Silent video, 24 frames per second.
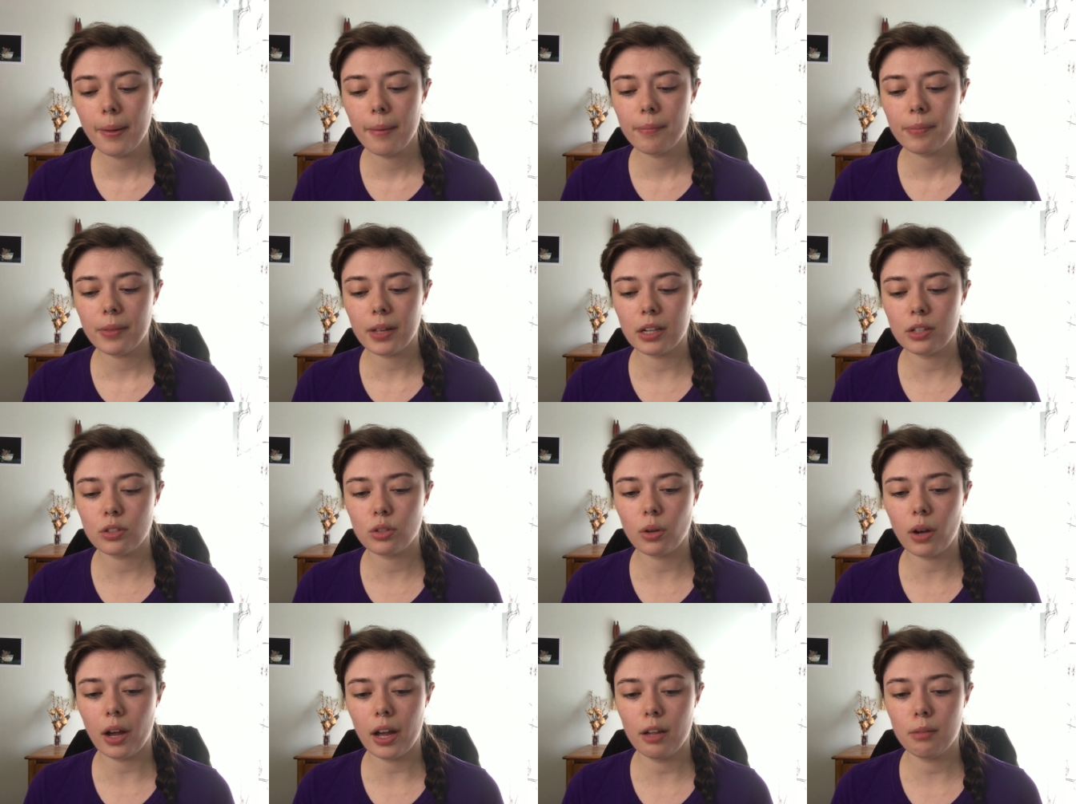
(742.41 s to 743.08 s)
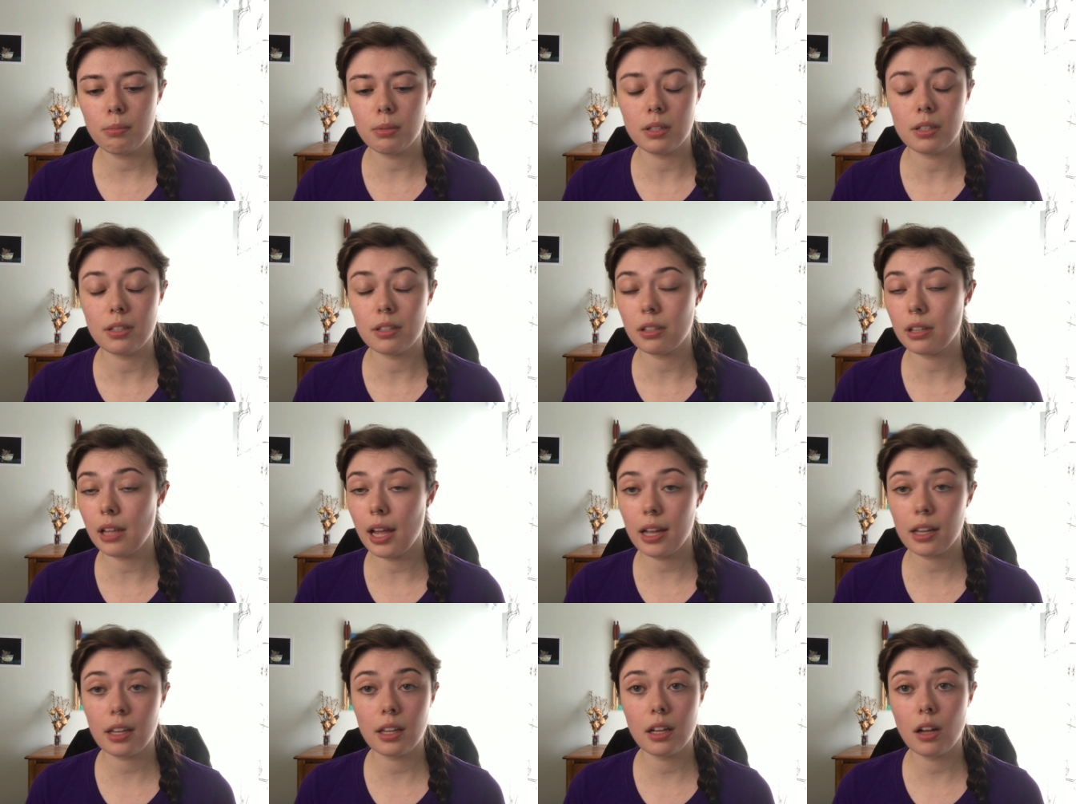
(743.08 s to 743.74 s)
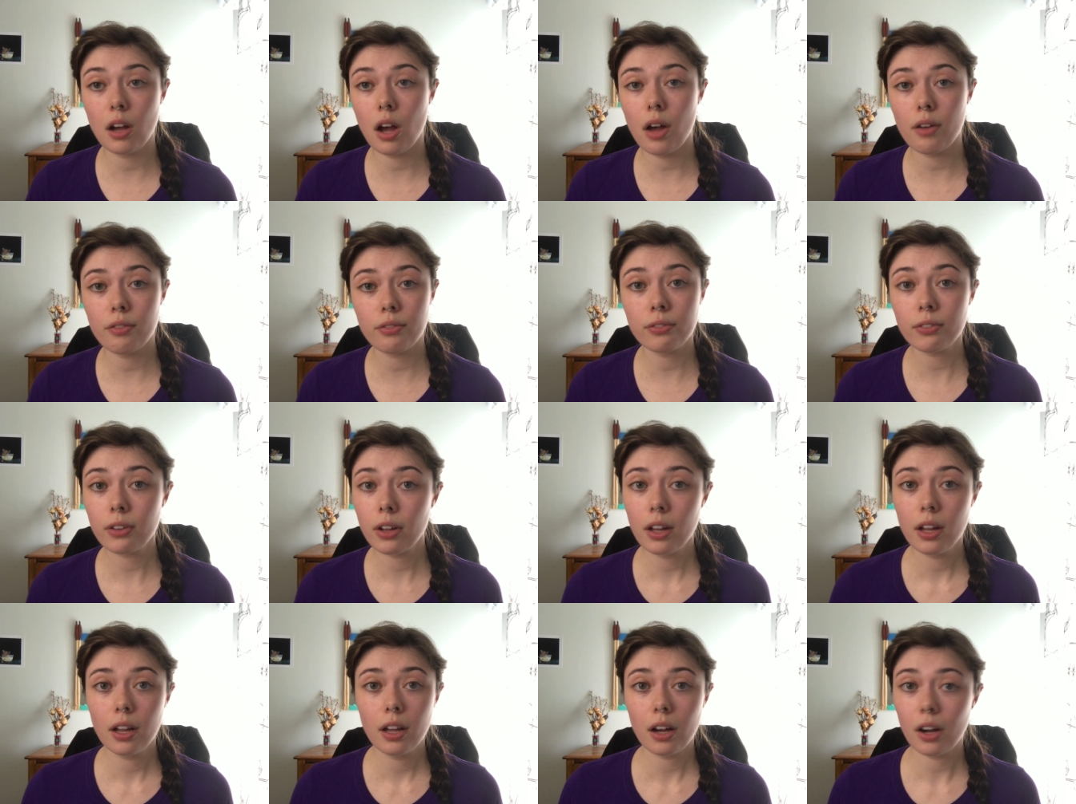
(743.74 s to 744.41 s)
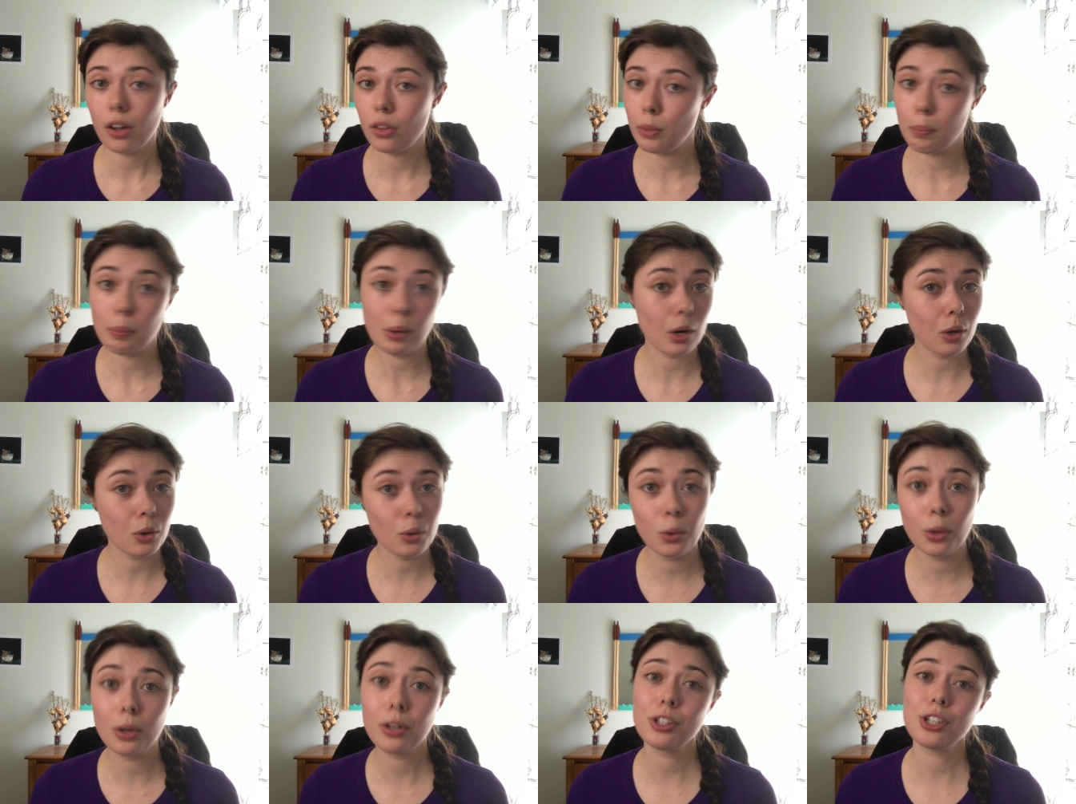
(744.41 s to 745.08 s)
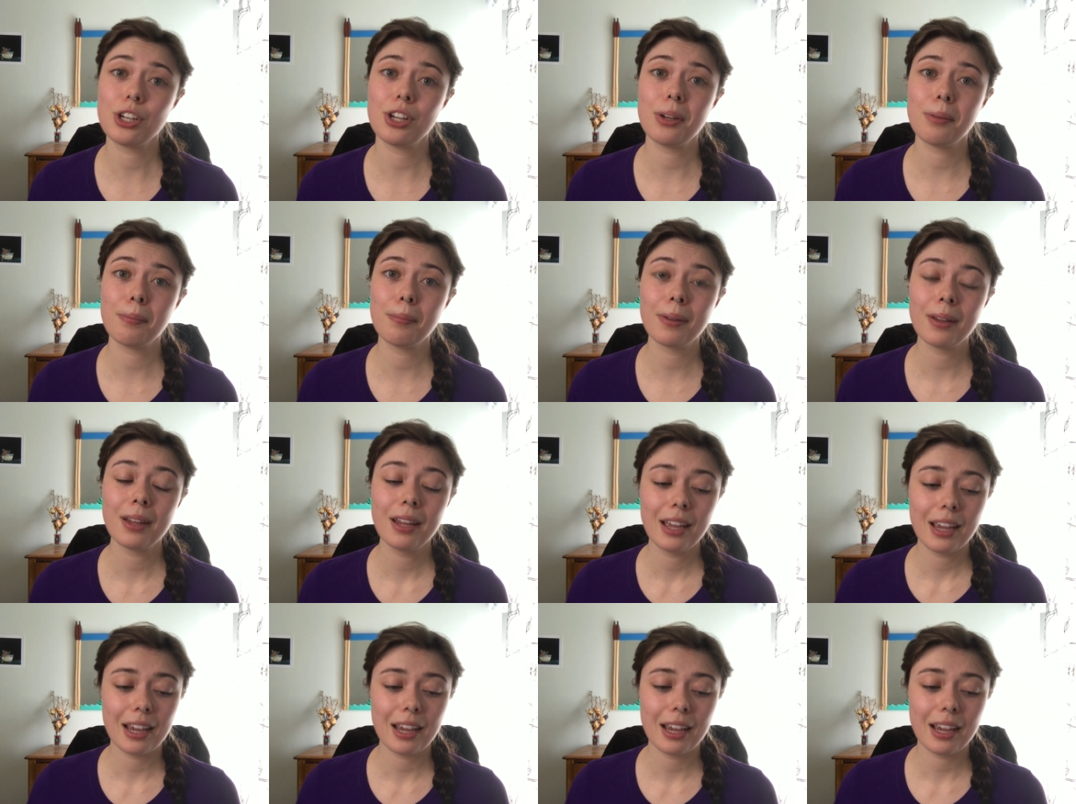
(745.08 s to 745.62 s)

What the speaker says: and so I've been slacking off on the parkour gym,